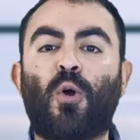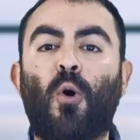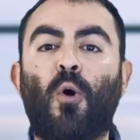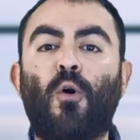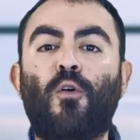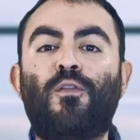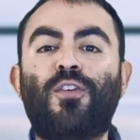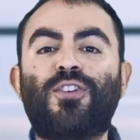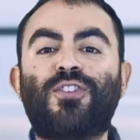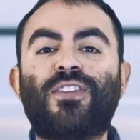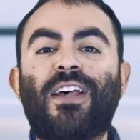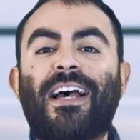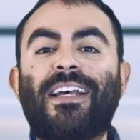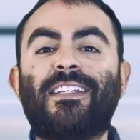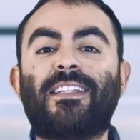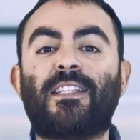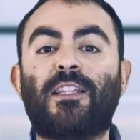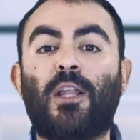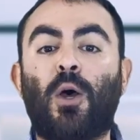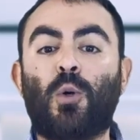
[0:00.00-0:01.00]

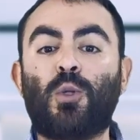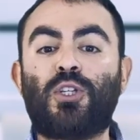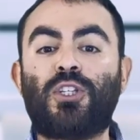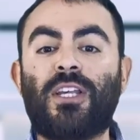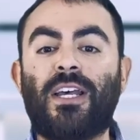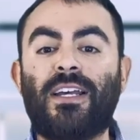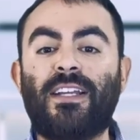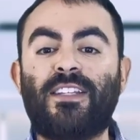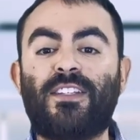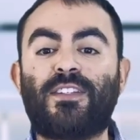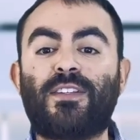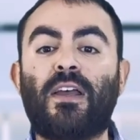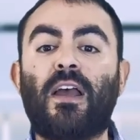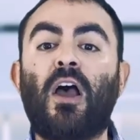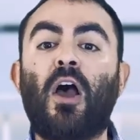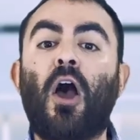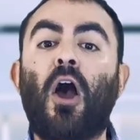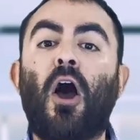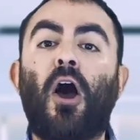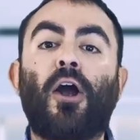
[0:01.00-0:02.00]
Oversized load signs
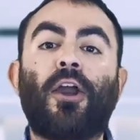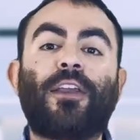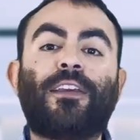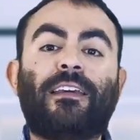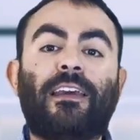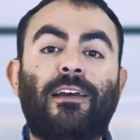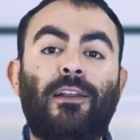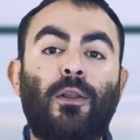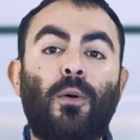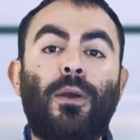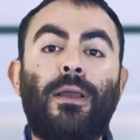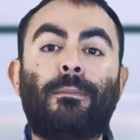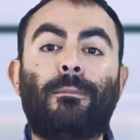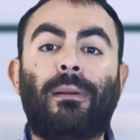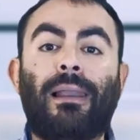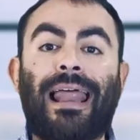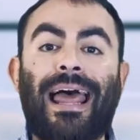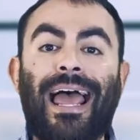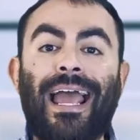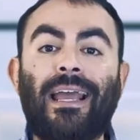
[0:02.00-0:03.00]
are yellow and
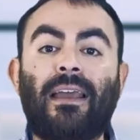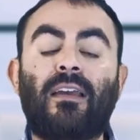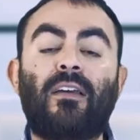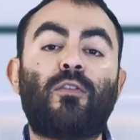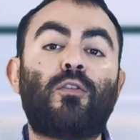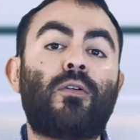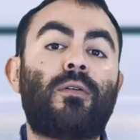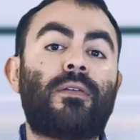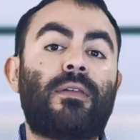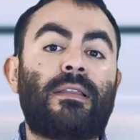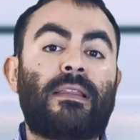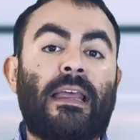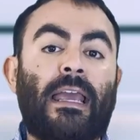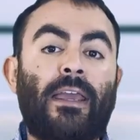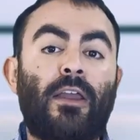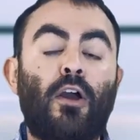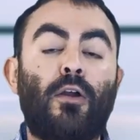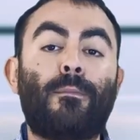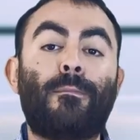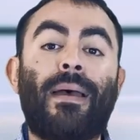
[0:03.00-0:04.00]
black.
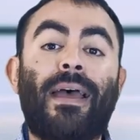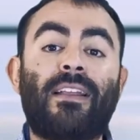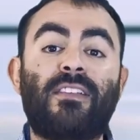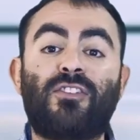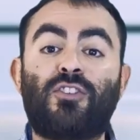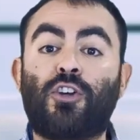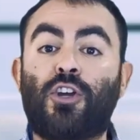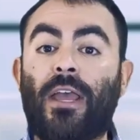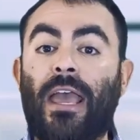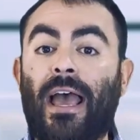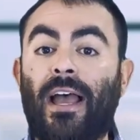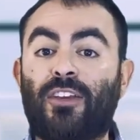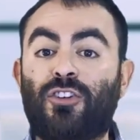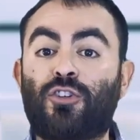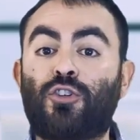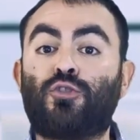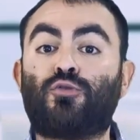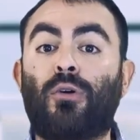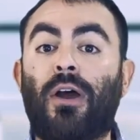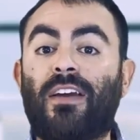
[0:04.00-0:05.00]
They are meant to catch
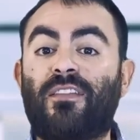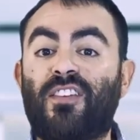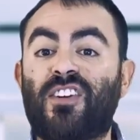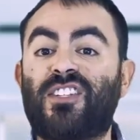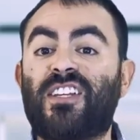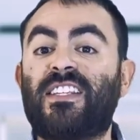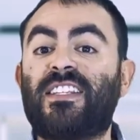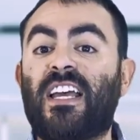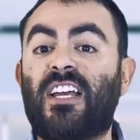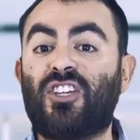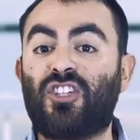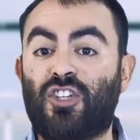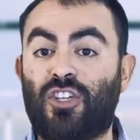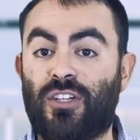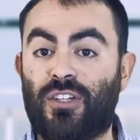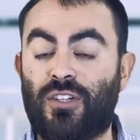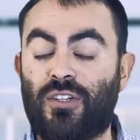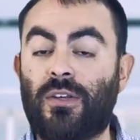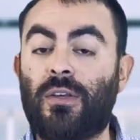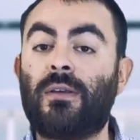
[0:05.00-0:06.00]
drivers'
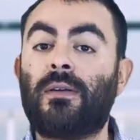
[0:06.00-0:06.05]
attentions.